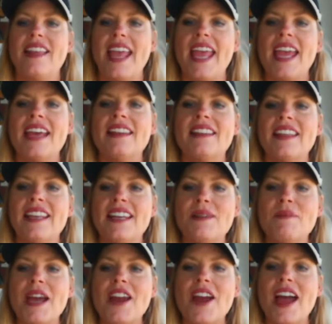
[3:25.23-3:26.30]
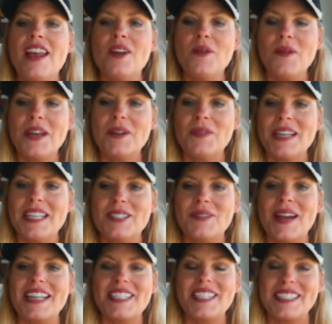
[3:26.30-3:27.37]
and Linda Meyer, I don't want to read
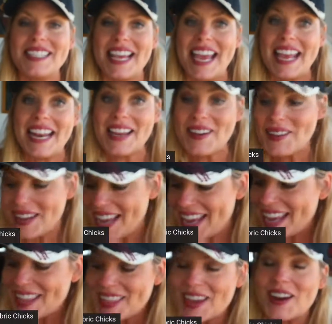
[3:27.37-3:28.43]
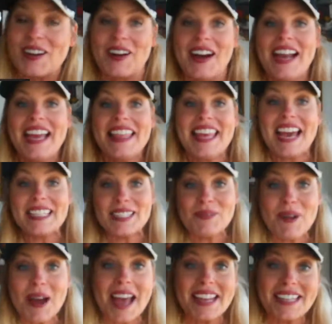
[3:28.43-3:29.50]
directions either. That's
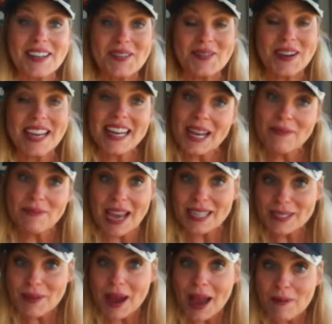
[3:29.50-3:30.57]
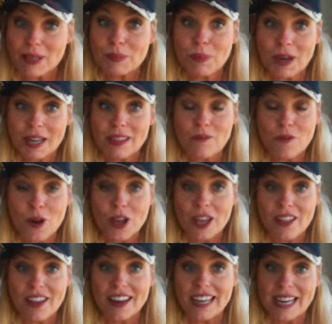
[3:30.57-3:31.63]
why I didn't read them. That's why I was putting the
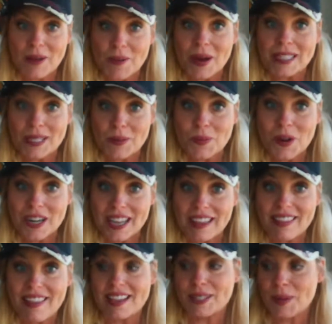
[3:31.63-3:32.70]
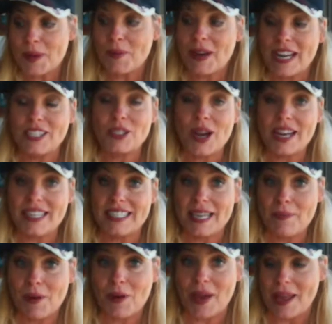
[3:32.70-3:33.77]
foil on and it wasn't working last week when I tried to
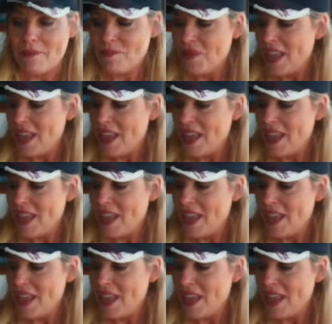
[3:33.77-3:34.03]
demo it.